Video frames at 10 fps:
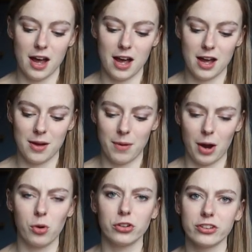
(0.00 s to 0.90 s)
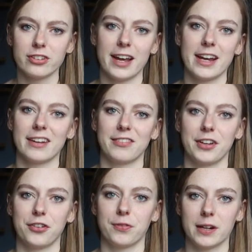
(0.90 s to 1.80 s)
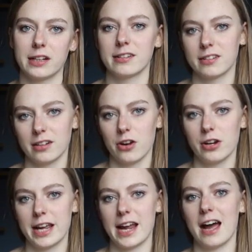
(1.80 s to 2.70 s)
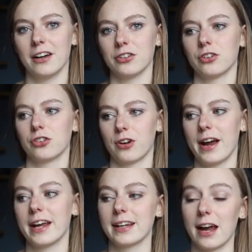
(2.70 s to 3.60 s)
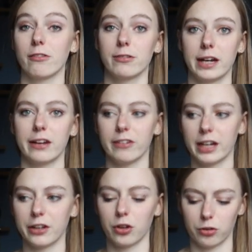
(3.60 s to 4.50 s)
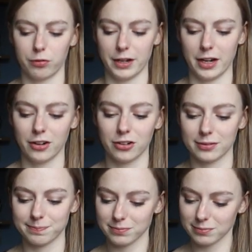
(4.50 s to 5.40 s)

Um, I want to take this really slowly and try and get a really really good finish.